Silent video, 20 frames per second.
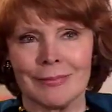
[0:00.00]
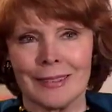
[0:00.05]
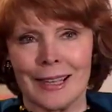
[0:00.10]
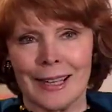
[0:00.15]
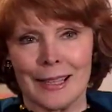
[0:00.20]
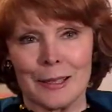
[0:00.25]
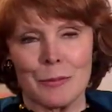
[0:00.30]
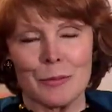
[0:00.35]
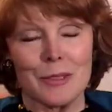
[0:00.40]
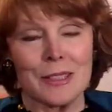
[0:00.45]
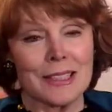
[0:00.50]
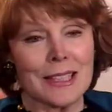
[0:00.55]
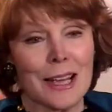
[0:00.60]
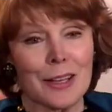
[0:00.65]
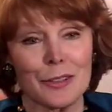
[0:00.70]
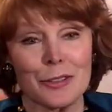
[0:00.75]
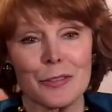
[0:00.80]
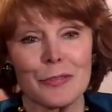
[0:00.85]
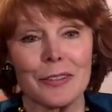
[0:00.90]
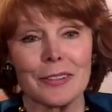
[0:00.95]
it
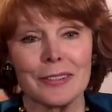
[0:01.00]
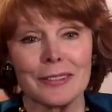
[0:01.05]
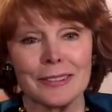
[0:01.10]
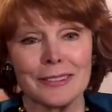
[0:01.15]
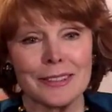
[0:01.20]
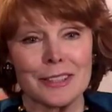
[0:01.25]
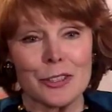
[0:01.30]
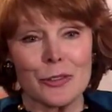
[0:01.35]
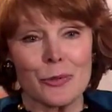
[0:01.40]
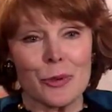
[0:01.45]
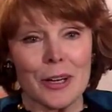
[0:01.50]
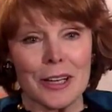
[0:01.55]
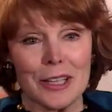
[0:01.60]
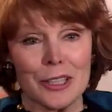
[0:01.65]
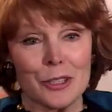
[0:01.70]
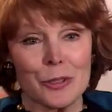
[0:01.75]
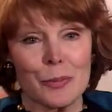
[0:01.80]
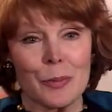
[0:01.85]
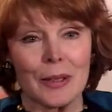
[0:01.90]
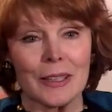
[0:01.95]
sounds
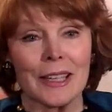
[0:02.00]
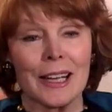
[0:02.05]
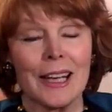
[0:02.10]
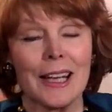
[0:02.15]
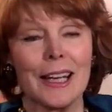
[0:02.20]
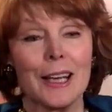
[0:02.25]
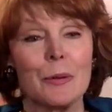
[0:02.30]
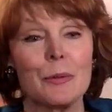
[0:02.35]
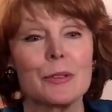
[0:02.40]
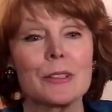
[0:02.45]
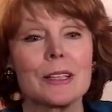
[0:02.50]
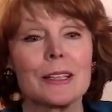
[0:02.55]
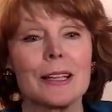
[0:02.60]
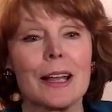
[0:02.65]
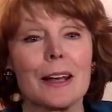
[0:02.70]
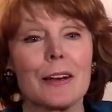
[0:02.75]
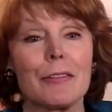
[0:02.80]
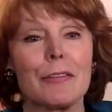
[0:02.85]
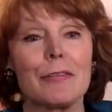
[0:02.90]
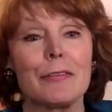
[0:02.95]
strange, but it was a
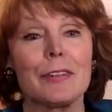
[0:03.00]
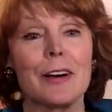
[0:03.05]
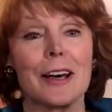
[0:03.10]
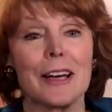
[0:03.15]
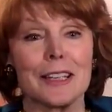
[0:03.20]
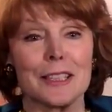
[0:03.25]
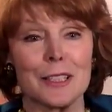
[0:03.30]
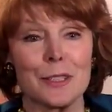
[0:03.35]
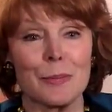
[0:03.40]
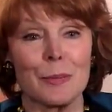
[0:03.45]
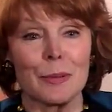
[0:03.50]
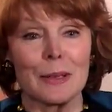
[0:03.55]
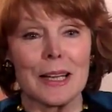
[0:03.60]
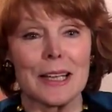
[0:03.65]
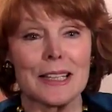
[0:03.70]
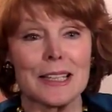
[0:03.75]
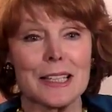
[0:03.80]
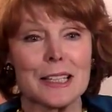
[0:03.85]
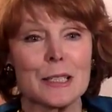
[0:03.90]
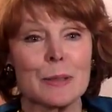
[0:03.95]
lot of fun to
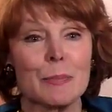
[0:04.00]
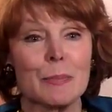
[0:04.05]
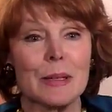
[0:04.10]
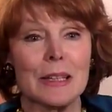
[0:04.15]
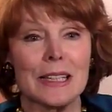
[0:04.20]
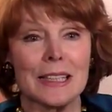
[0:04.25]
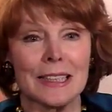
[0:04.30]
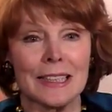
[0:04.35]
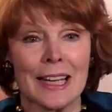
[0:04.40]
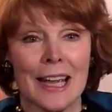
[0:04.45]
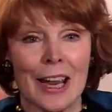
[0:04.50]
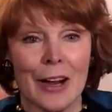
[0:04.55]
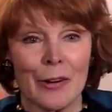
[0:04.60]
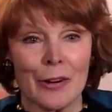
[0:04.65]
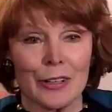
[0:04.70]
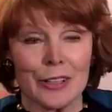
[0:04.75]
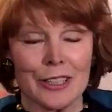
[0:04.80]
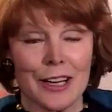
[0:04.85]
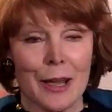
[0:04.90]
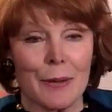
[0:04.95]
play this mean character.